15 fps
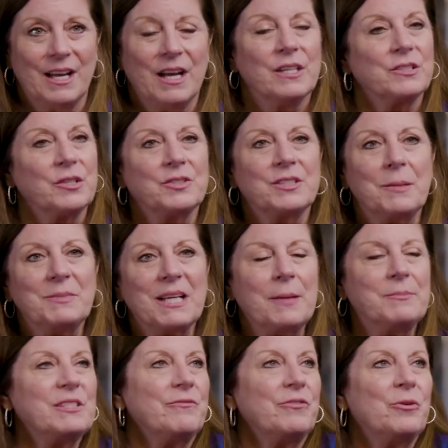So
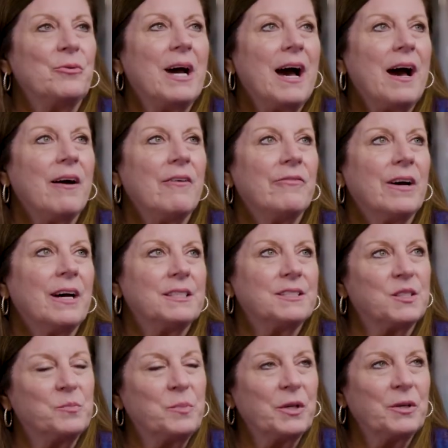sometimes if you have a
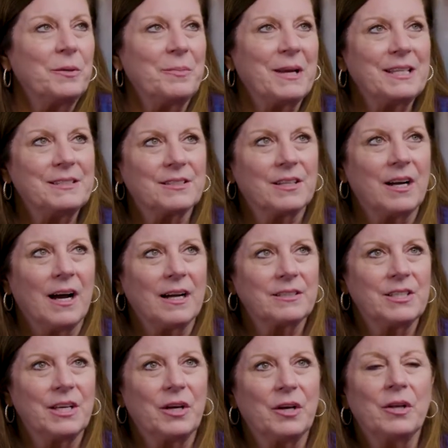spirit-based
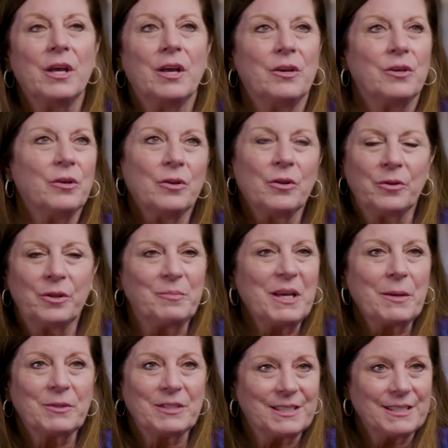cocktail, you'll only be
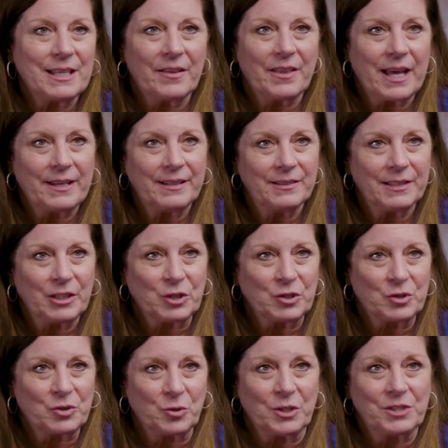able to sell that in liquor
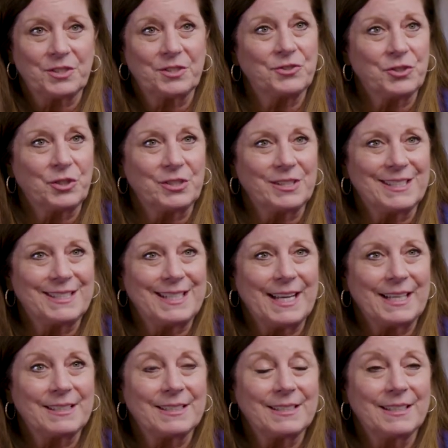stores in certain
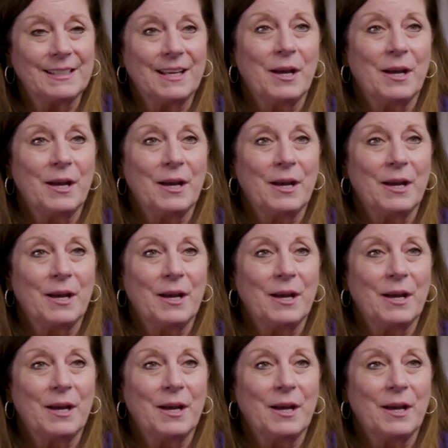states.